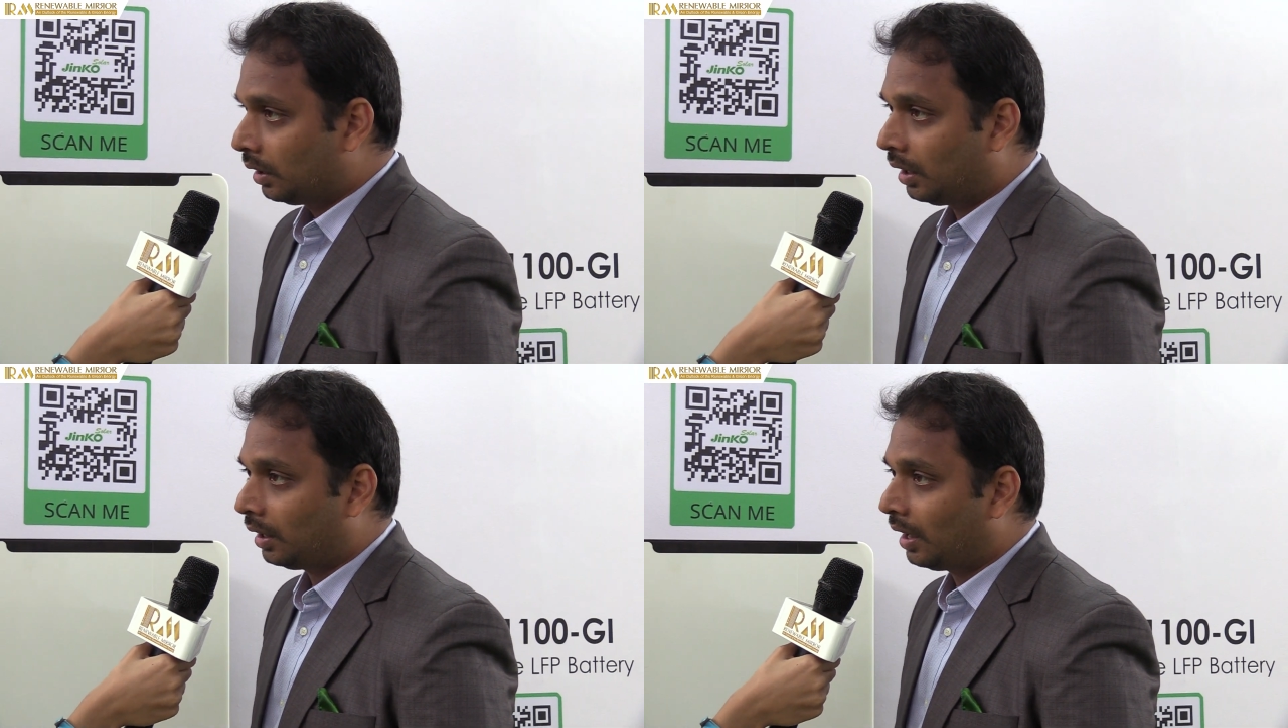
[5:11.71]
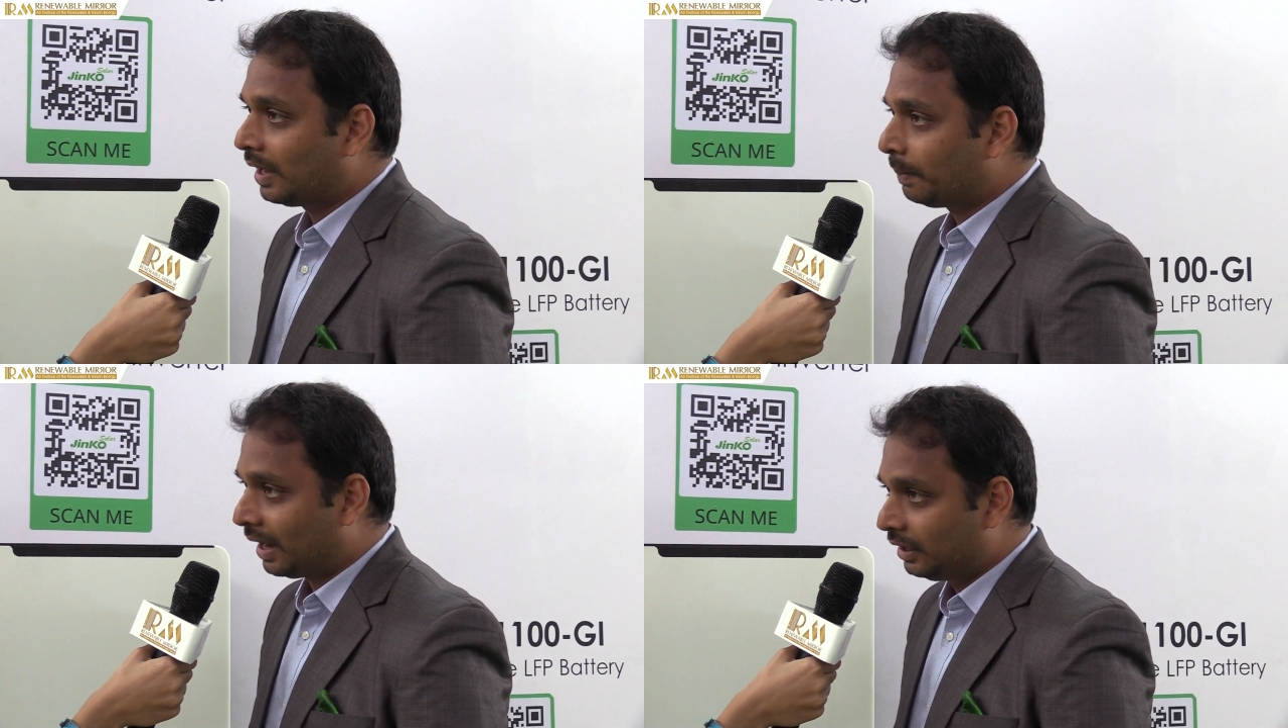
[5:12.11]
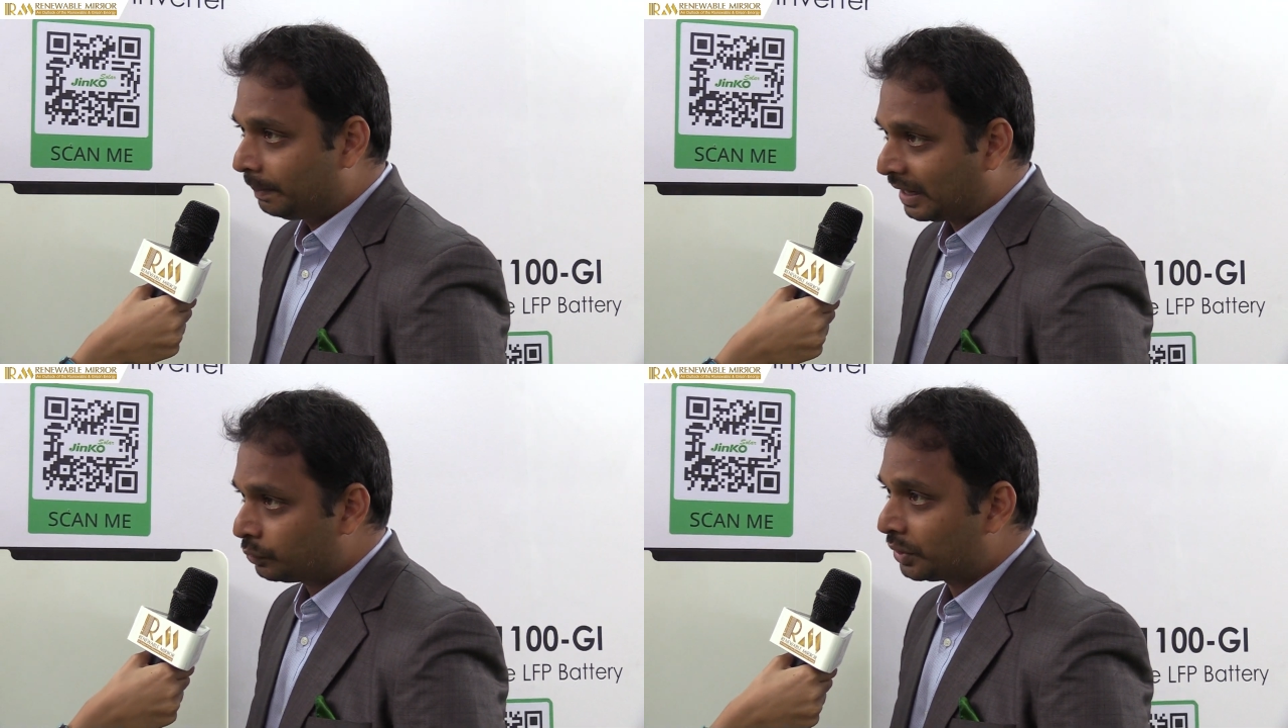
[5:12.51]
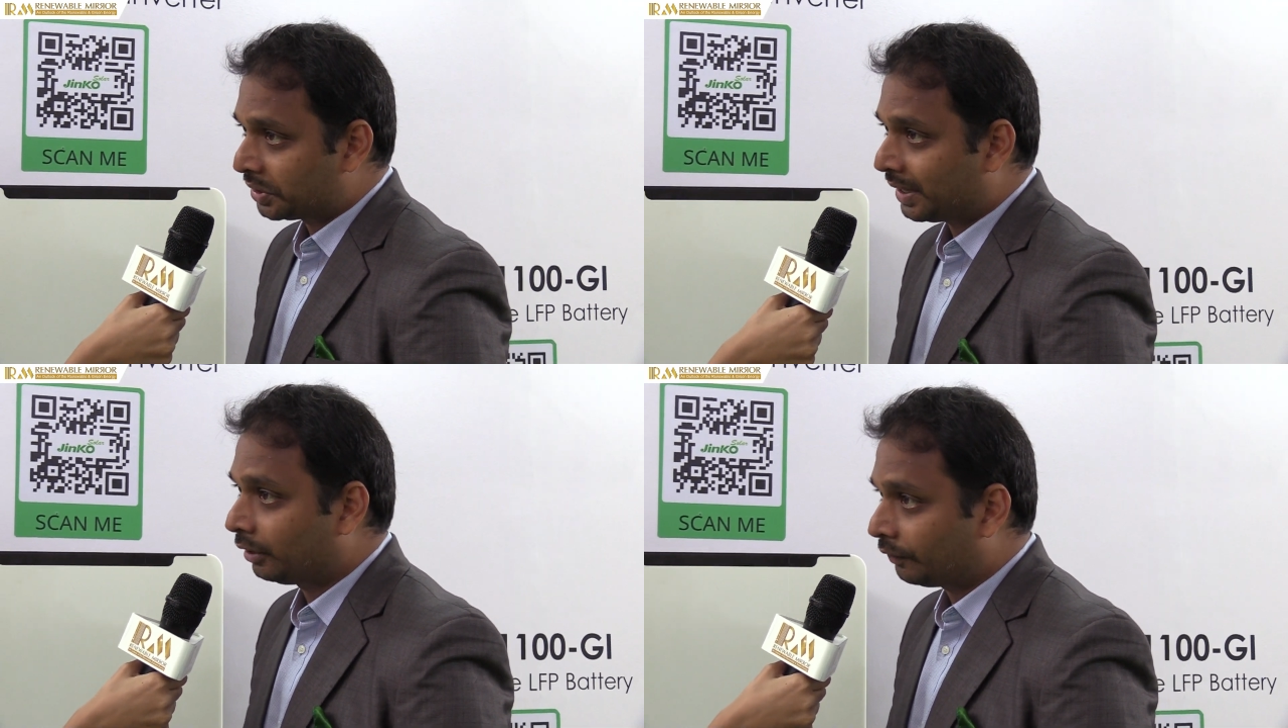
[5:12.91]
highly
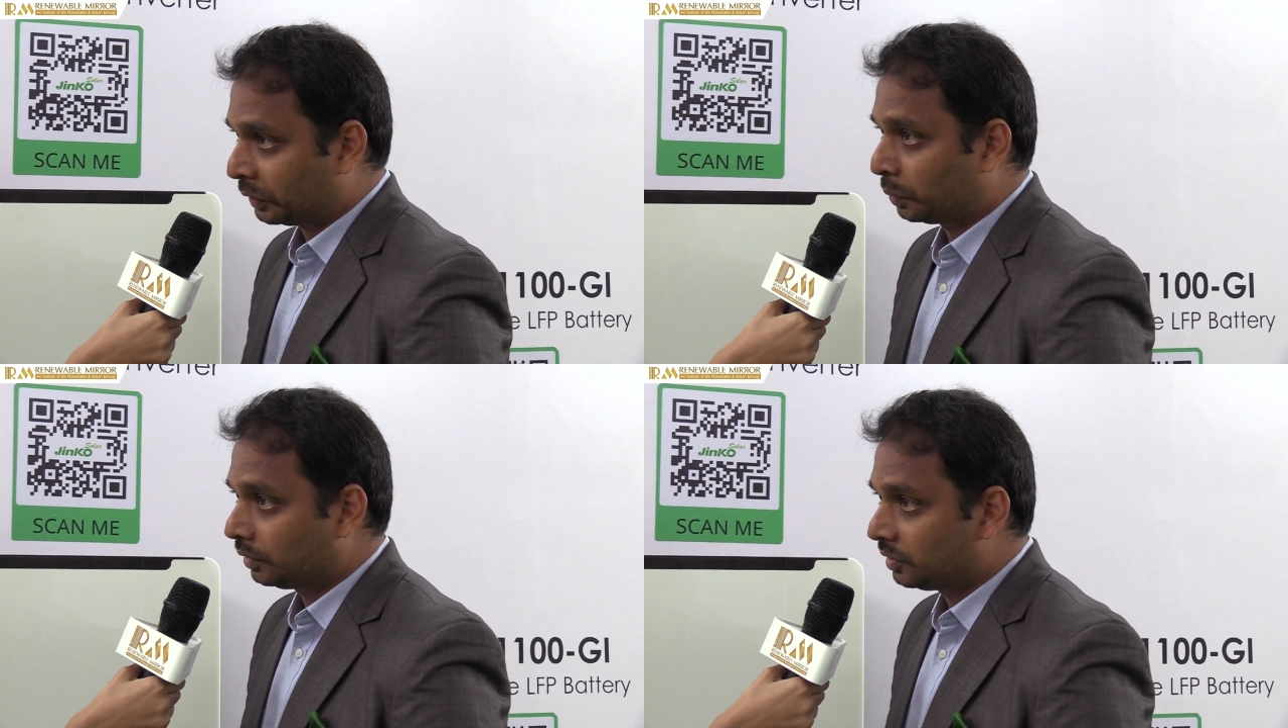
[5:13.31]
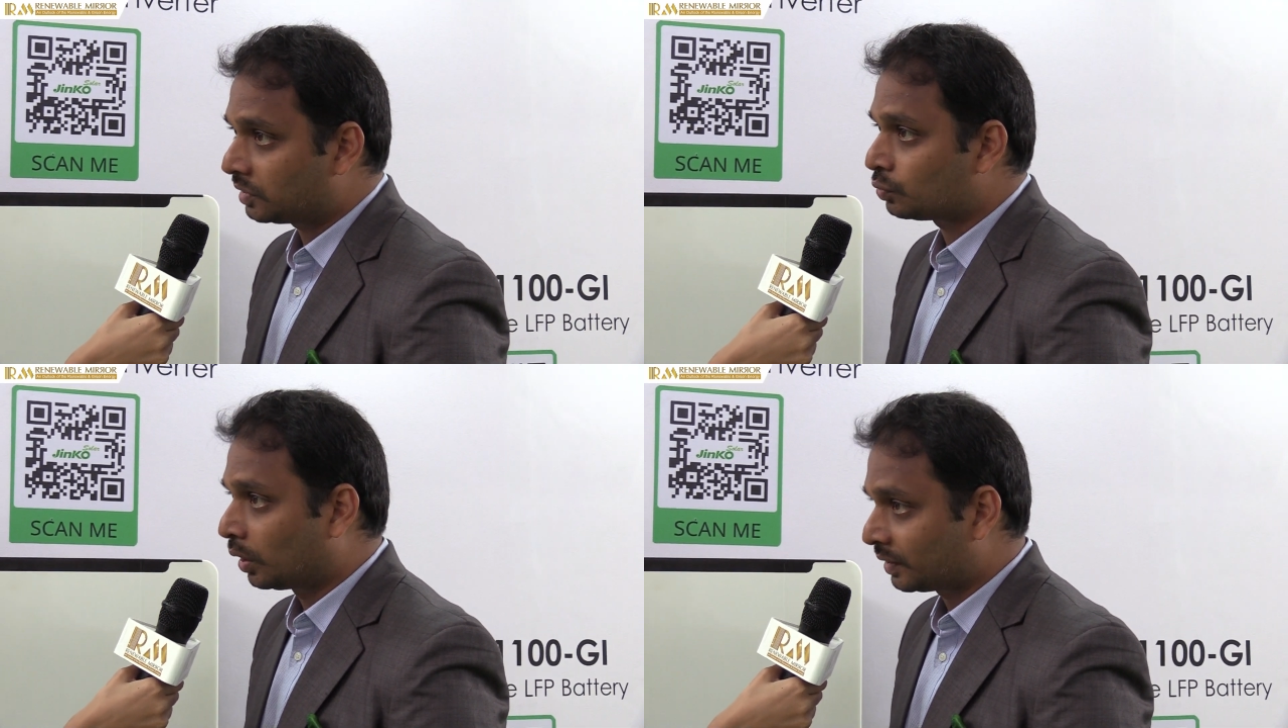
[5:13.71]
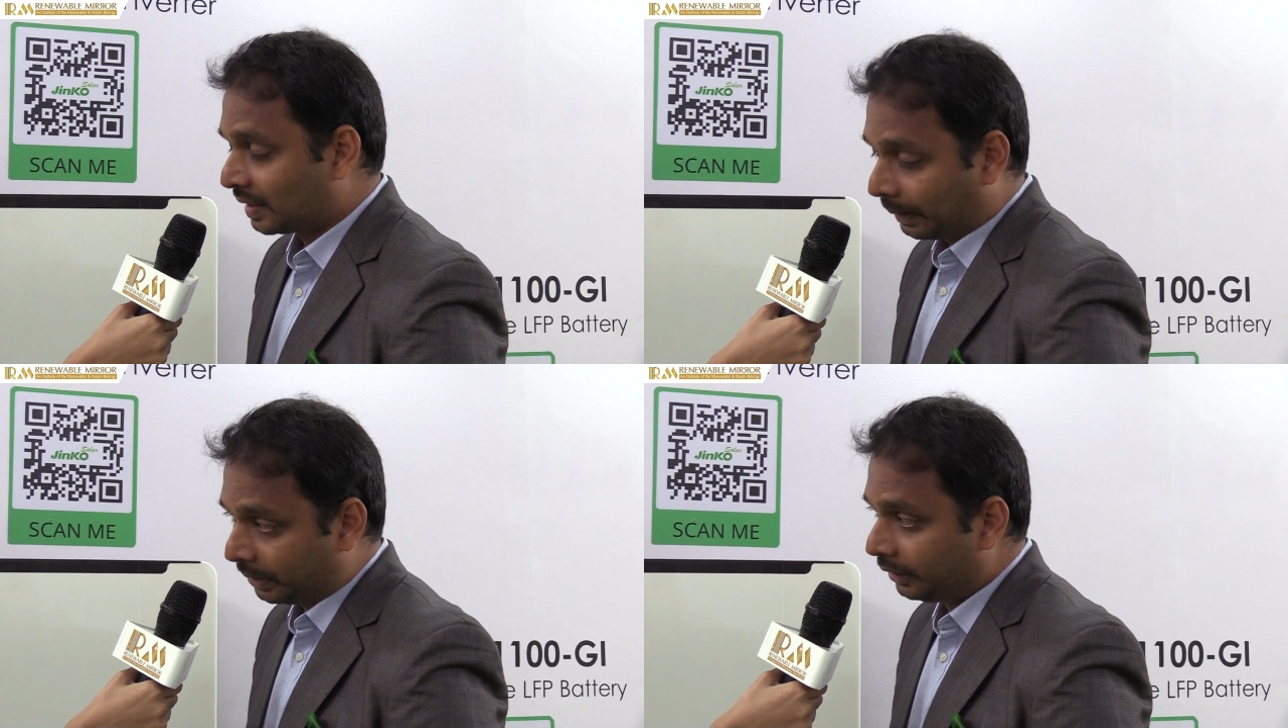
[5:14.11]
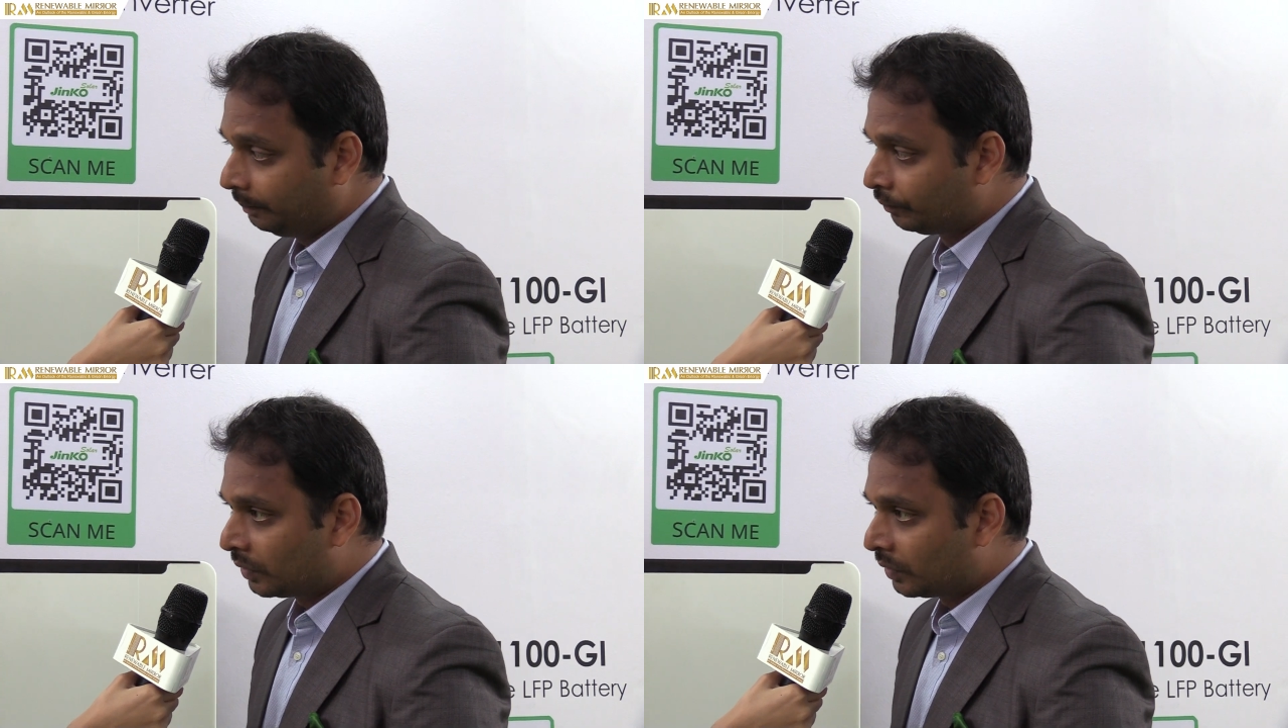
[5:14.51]
passivation kind of technologies is what is happening,